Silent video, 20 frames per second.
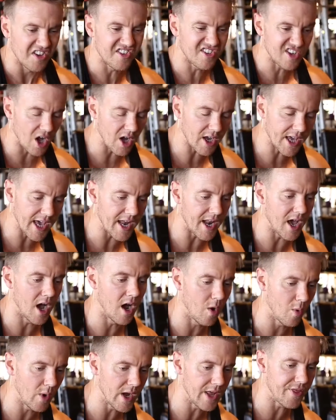circuit
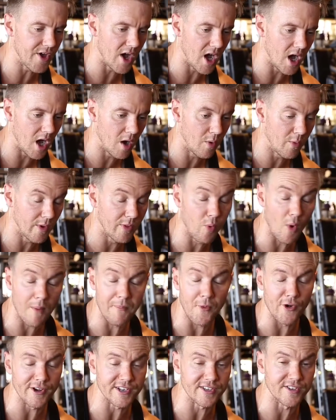with
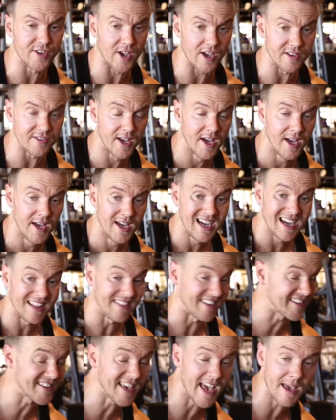one more exercise,
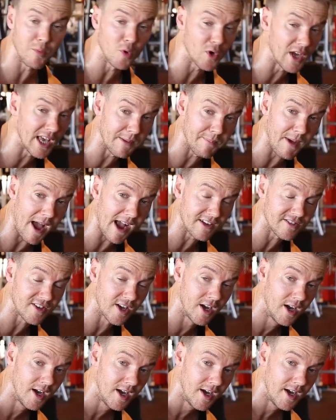and that's cable
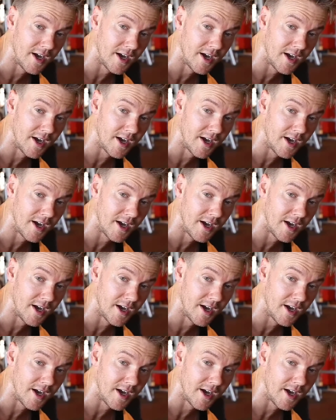kickbacks.